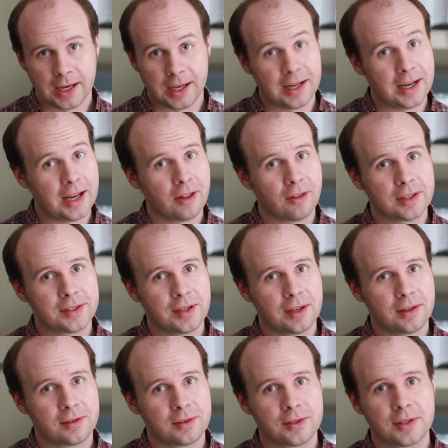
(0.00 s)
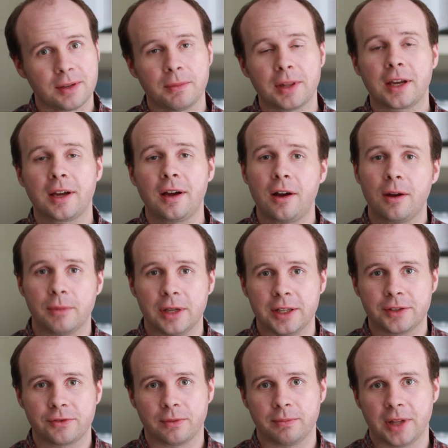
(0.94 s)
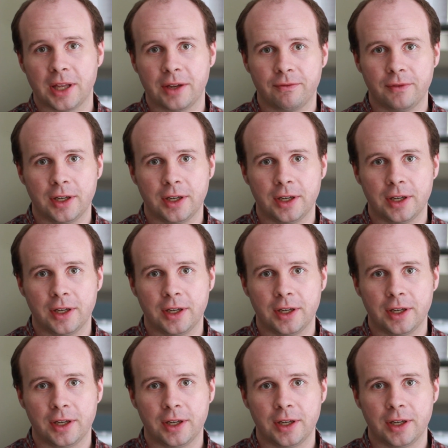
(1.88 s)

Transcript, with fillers: And now let's answer some of the comments from that